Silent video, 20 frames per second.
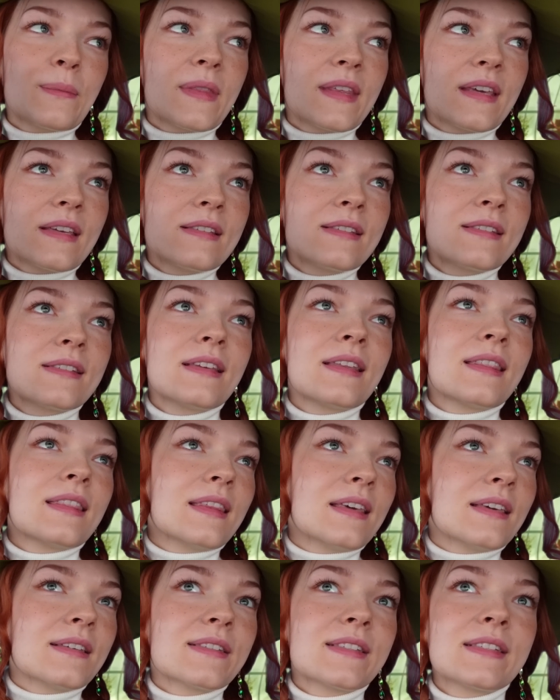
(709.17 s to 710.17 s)
this, it
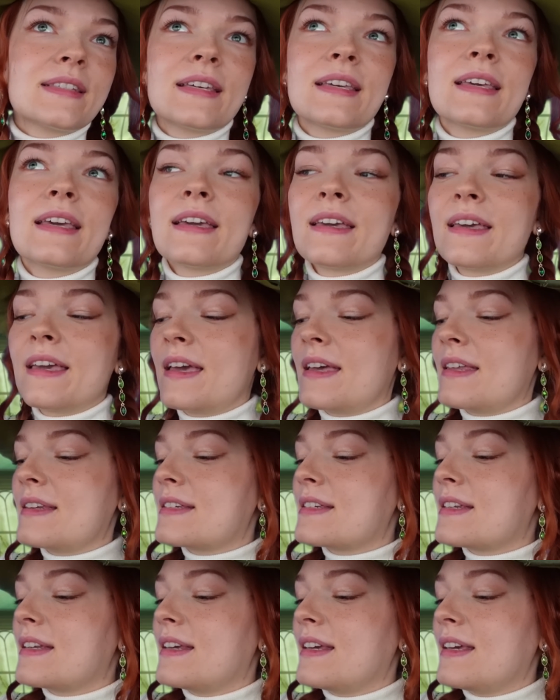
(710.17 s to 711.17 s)
thinks it can get